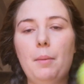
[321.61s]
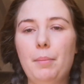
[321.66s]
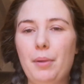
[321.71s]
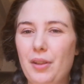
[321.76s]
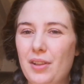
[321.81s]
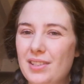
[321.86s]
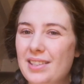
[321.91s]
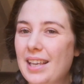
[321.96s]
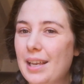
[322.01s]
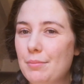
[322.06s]
but
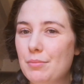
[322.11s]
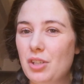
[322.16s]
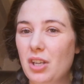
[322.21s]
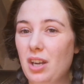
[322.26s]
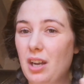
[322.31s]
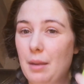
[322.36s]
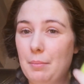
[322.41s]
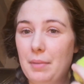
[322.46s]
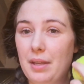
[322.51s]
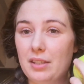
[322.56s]
at the same
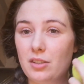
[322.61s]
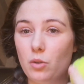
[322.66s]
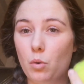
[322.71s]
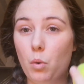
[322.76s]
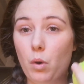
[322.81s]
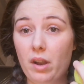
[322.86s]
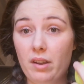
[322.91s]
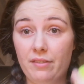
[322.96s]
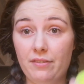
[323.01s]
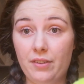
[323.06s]
time it's
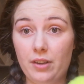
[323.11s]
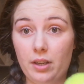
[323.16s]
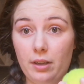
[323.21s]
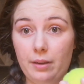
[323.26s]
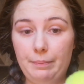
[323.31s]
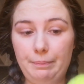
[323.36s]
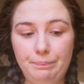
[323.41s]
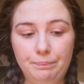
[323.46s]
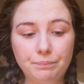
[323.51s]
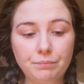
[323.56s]
quite
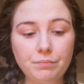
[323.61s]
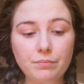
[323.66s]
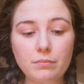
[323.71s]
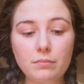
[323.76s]
firm.